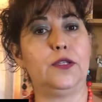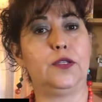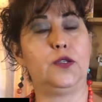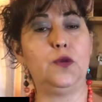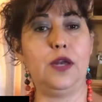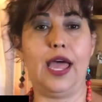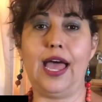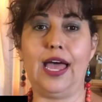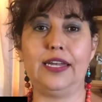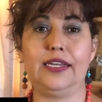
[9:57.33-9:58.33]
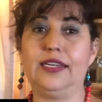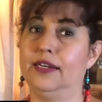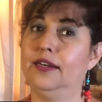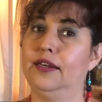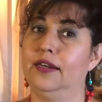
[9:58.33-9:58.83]
Do not
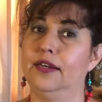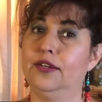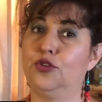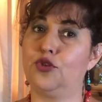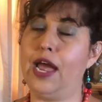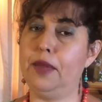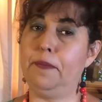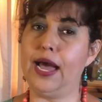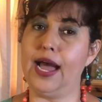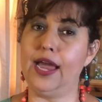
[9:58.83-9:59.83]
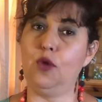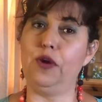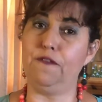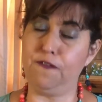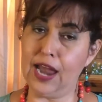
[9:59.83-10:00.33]
drive by
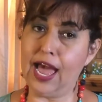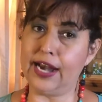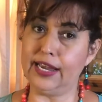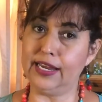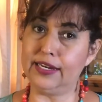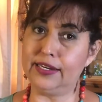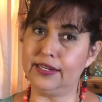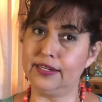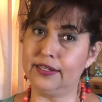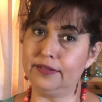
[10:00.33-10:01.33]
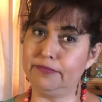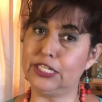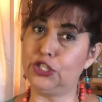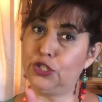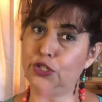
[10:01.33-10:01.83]
when flooded.
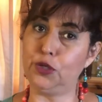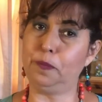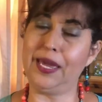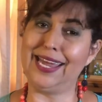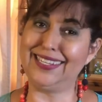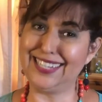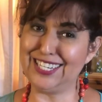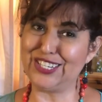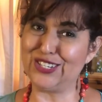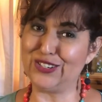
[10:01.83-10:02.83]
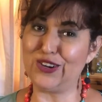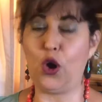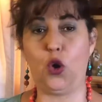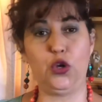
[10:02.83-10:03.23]
Make sure you pay attention or